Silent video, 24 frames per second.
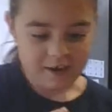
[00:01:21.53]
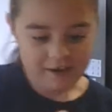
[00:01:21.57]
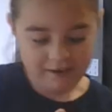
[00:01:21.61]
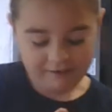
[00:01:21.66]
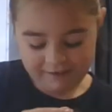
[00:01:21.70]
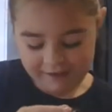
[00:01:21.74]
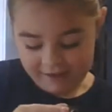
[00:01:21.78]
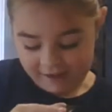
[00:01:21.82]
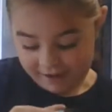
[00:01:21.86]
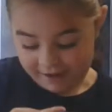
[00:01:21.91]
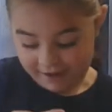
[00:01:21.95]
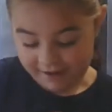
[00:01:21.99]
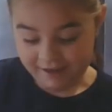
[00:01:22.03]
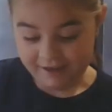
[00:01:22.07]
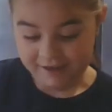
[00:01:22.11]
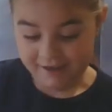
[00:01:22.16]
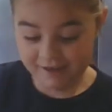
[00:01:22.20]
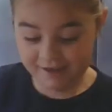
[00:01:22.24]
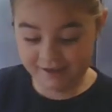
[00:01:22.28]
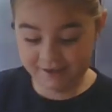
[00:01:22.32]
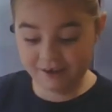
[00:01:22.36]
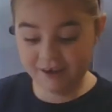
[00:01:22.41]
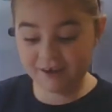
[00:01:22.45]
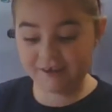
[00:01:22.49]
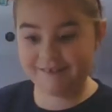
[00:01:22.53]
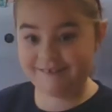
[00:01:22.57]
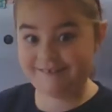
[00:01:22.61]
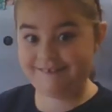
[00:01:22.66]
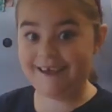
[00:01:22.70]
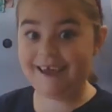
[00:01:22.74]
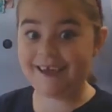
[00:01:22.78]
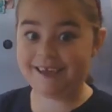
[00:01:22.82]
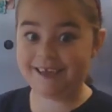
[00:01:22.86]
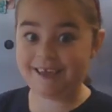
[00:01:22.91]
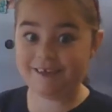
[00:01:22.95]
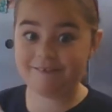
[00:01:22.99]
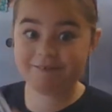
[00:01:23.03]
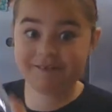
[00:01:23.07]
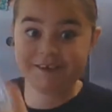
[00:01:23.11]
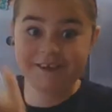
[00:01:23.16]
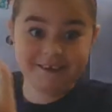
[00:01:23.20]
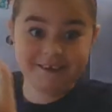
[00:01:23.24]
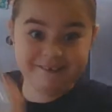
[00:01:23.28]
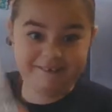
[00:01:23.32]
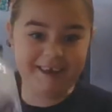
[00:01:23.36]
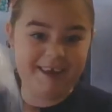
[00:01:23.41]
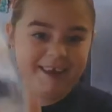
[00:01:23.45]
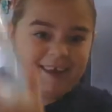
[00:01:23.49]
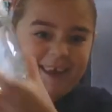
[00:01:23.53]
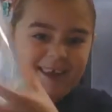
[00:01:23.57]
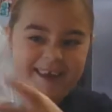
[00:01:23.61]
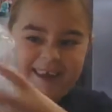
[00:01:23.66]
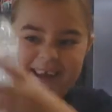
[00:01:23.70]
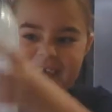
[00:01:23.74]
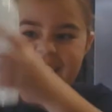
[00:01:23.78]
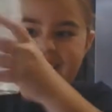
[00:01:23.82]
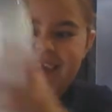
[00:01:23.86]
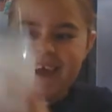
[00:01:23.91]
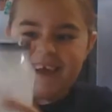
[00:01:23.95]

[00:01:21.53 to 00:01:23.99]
Okay, a good shake. I'm gonna shake it.